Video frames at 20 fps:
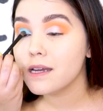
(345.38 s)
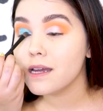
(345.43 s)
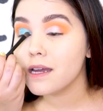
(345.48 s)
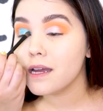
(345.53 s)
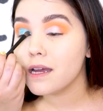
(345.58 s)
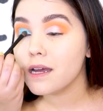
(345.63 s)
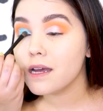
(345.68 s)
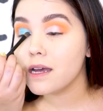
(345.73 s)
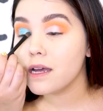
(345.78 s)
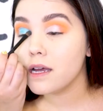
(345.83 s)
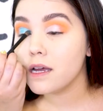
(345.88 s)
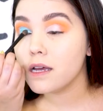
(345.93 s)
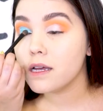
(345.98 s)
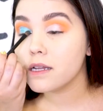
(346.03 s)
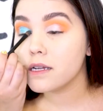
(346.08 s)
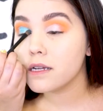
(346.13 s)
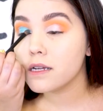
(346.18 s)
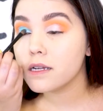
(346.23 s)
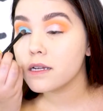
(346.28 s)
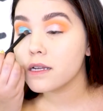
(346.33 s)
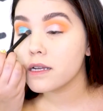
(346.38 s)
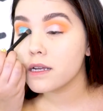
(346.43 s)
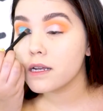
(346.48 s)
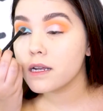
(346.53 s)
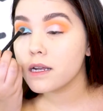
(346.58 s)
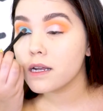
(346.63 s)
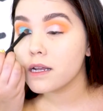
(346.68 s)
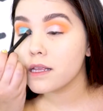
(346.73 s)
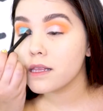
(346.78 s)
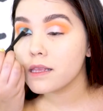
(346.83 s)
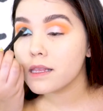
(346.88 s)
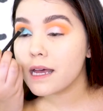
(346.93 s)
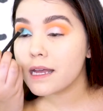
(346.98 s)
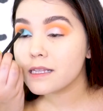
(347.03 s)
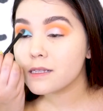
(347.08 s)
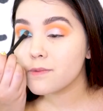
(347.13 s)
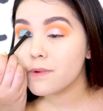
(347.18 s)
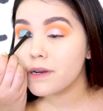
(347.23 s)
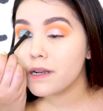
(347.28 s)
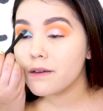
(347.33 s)
And
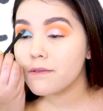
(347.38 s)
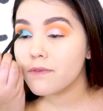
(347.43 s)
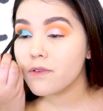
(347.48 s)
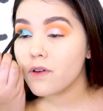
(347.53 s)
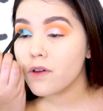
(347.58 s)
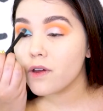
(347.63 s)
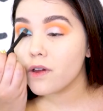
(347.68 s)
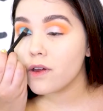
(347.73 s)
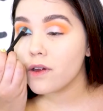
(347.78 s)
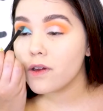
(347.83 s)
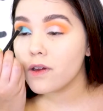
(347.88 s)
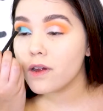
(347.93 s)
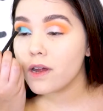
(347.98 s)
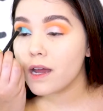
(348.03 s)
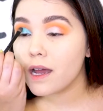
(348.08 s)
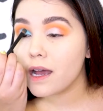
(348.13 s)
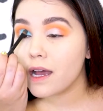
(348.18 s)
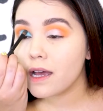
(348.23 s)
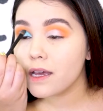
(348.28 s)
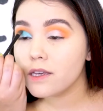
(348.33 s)
that's whenever I